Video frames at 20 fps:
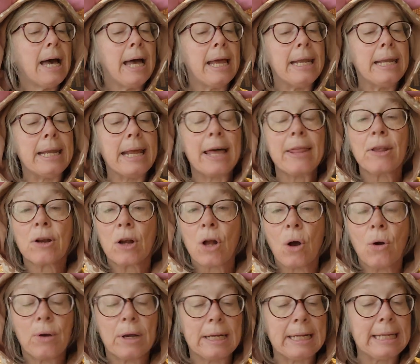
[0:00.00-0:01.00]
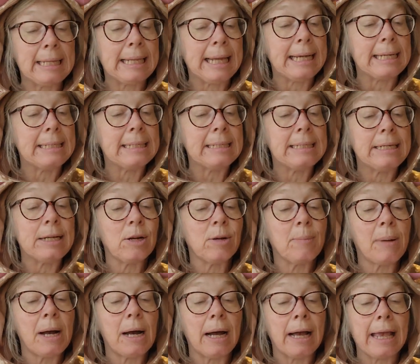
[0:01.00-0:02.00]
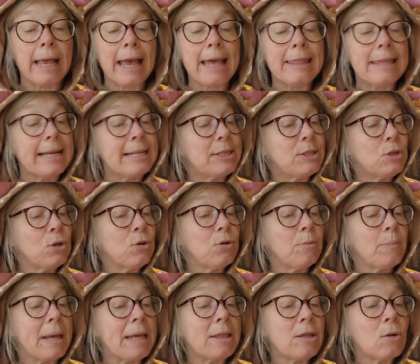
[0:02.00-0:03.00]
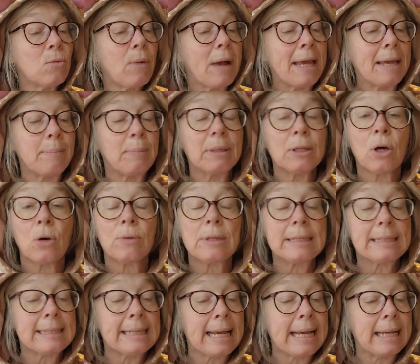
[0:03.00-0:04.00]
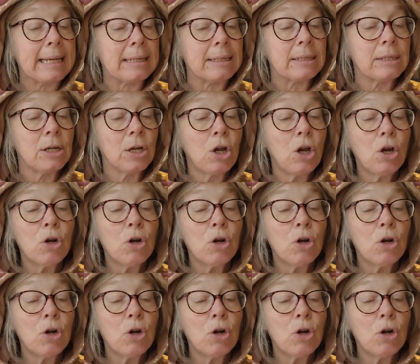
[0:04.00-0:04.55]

Another coconut landed nearby, and they soon made their way below the sand.